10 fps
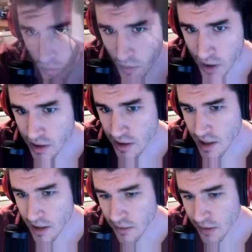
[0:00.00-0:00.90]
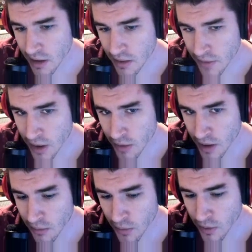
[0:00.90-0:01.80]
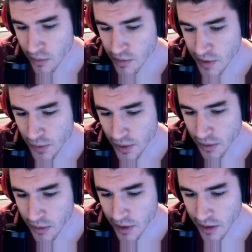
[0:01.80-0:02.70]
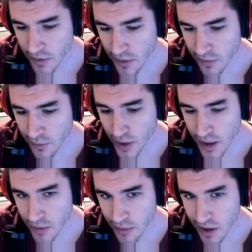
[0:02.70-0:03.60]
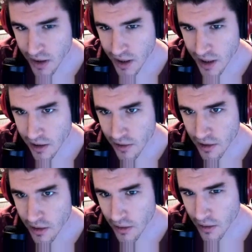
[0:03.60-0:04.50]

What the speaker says: Looks like he's not going to have a lot of development on the board, which means we're going to be able to have the freedom to play Galakron.